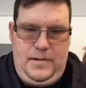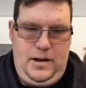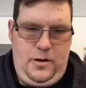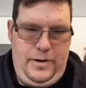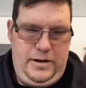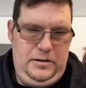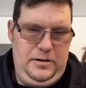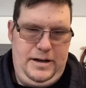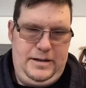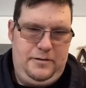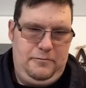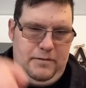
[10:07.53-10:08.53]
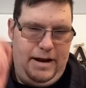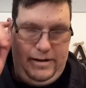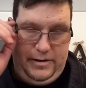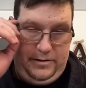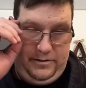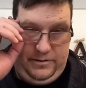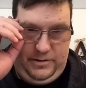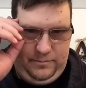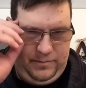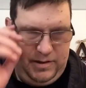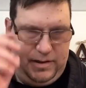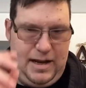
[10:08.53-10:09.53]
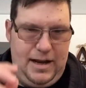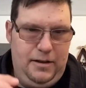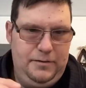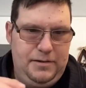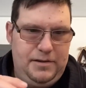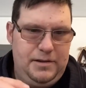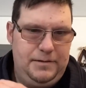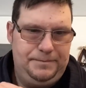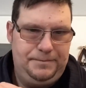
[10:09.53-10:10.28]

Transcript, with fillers: a quick look at the razors themselves